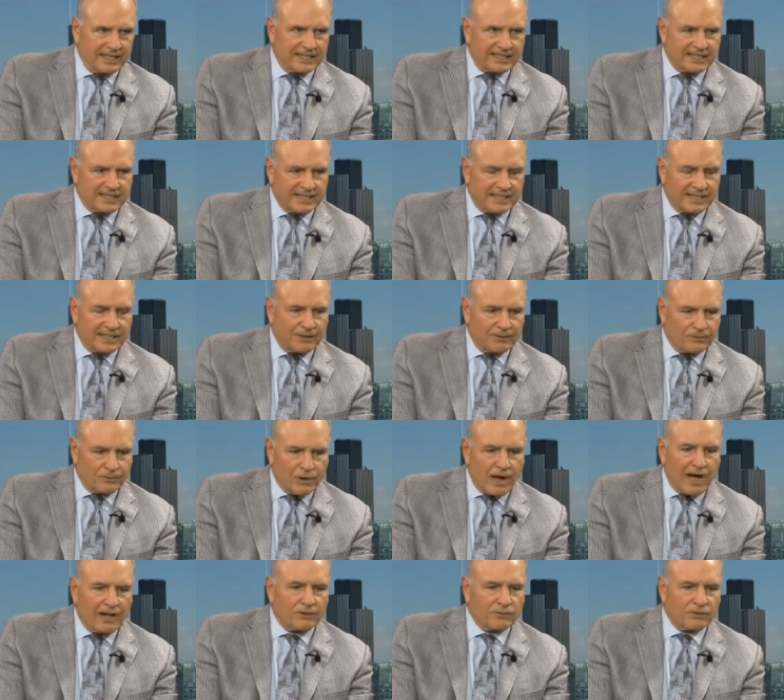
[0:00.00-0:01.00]
and uh,
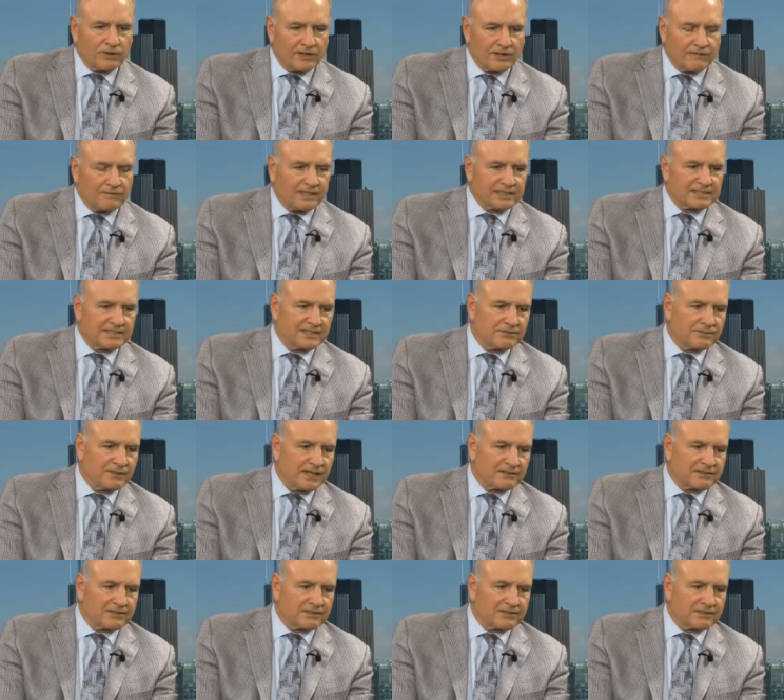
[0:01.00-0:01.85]
while we're investing, we have